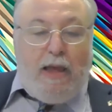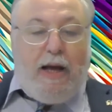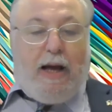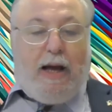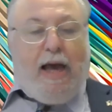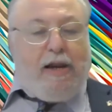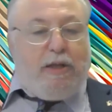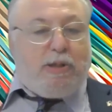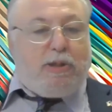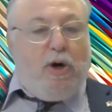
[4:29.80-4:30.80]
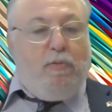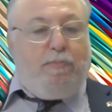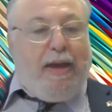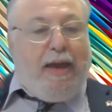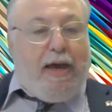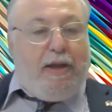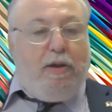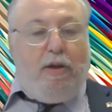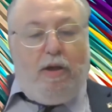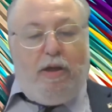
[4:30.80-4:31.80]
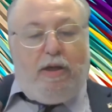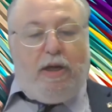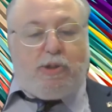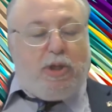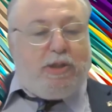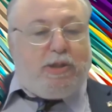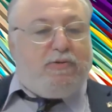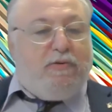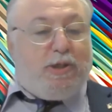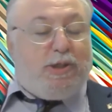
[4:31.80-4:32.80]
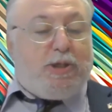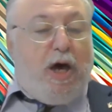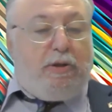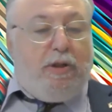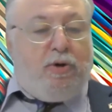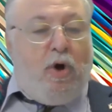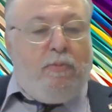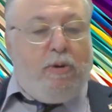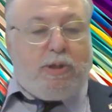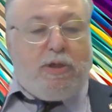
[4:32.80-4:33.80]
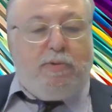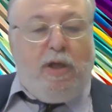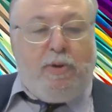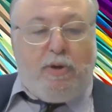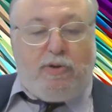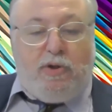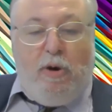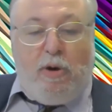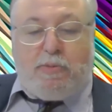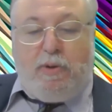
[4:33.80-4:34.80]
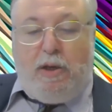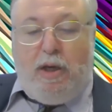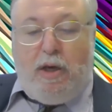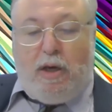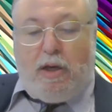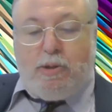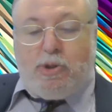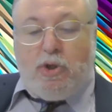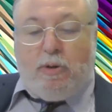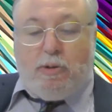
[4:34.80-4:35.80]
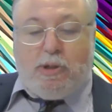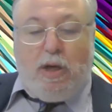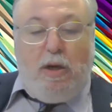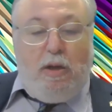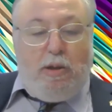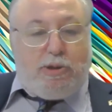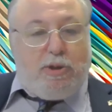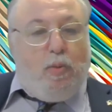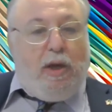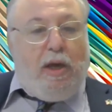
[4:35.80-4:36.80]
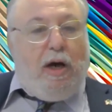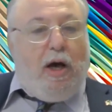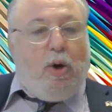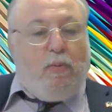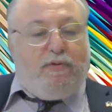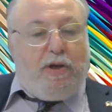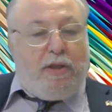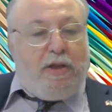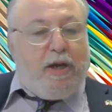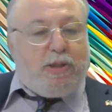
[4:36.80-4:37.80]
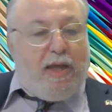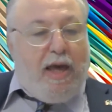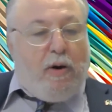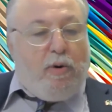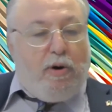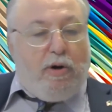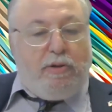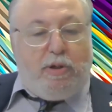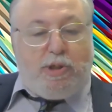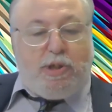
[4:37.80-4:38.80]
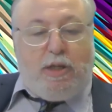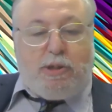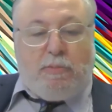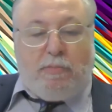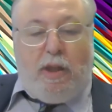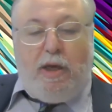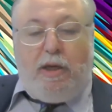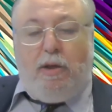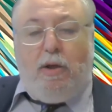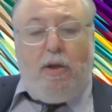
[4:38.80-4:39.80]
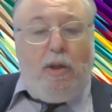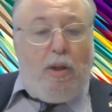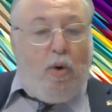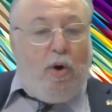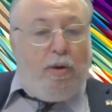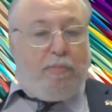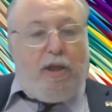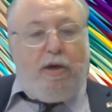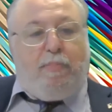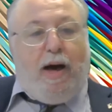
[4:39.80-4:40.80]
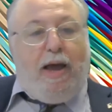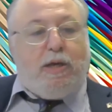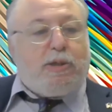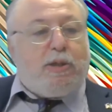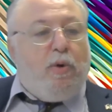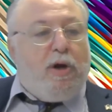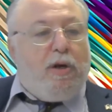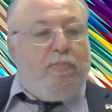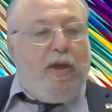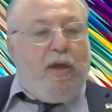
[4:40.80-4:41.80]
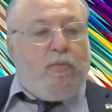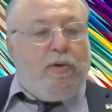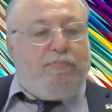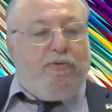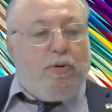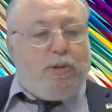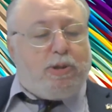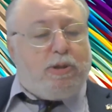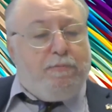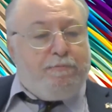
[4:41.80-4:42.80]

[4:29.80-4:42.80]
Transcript: Uh, and it's so bad, it's, it's, it's subtle and almost subliminal to most media consumers. So we, uh, hopefully in the next hour, are going to shed some light on media bias. And we're going to begin with Bruce,